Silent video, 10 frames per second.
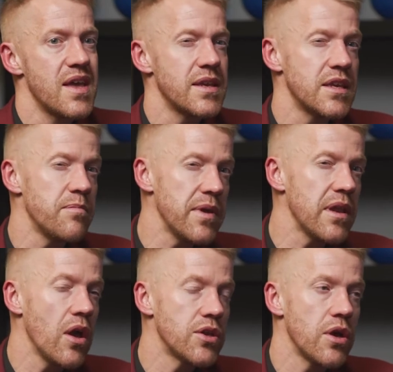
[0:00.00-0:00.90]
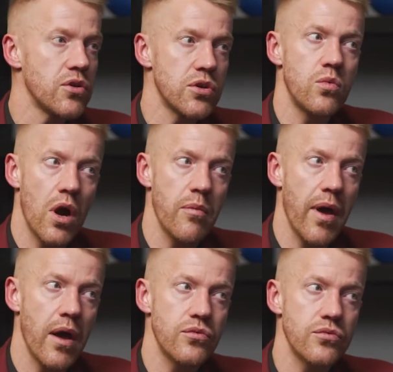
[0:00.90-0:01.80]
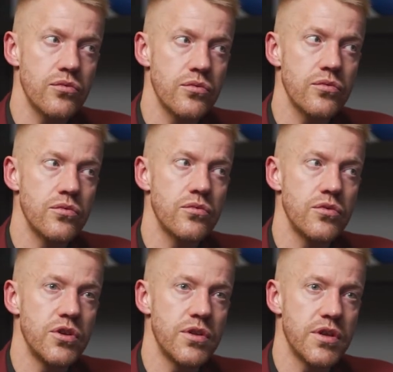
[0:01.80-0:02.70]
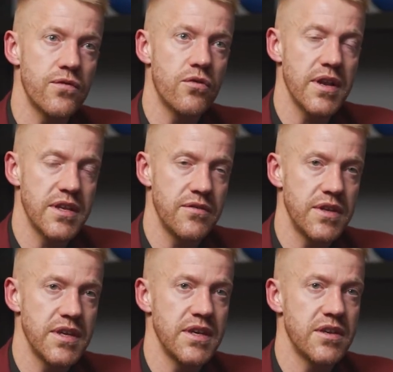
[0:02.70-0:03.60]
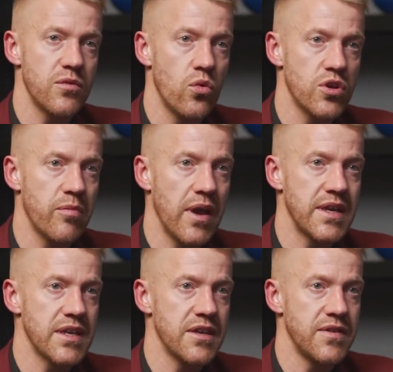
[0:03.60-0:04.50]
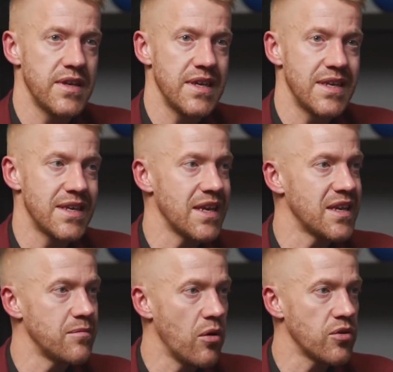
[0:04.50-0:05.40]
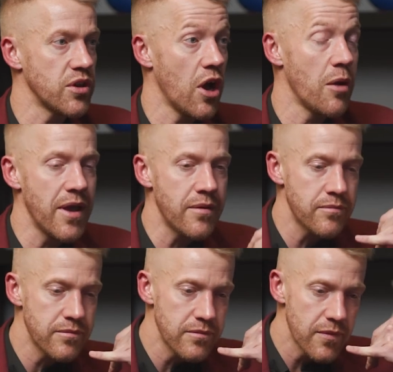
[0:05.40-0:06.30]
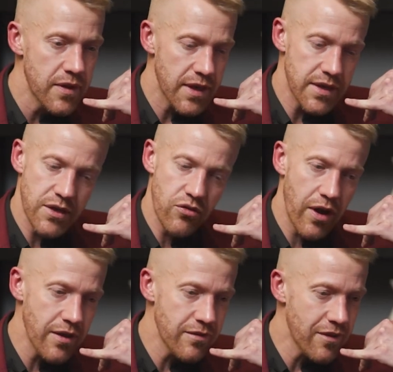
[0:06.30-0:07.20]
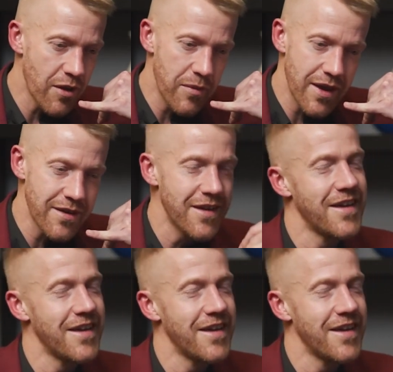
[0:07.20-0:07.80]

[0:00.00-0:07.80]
So it's a bit like Total Wipeout. There's four activities, water-based activities. It's set in Malta. I'm in. That sounds great. I'm in.